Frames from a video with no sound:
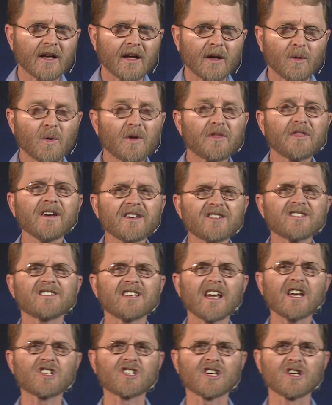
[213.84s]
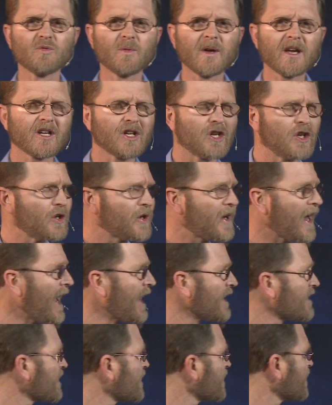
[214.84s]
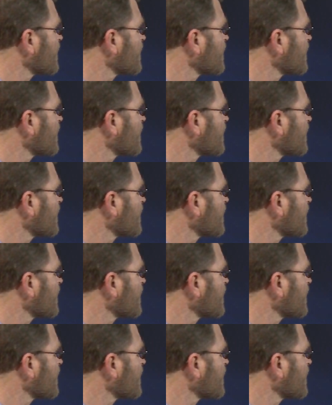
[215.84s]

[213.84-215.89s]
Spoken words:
With this session, we're going to look at